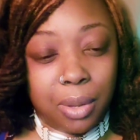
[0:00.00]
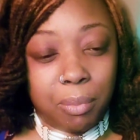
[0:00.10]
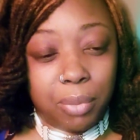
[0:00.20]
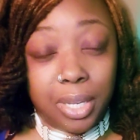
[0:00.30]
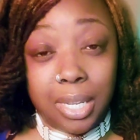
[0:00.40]

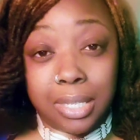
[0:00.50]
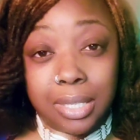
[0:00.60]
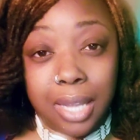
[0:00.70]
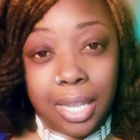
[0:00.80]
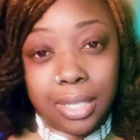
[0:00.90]
But
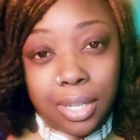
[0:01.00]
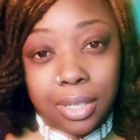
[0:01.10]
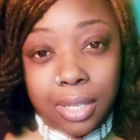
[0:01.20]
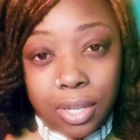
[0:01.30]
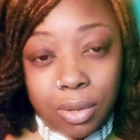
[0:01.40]
inside
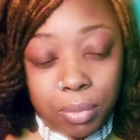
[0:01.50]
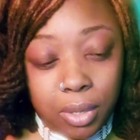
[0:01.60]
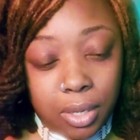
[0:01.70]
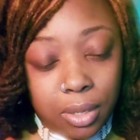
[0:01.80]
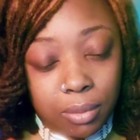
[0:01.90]
they could
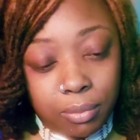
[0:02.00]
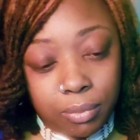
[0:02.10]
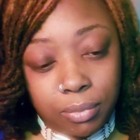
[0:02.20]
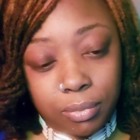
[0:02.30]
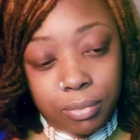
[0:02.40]
be
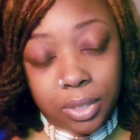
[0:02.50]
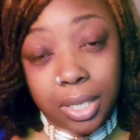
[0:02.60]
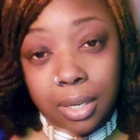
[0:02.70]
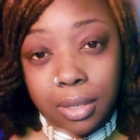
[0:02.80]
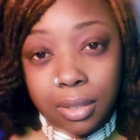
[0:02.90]

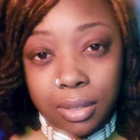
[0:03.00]
sick.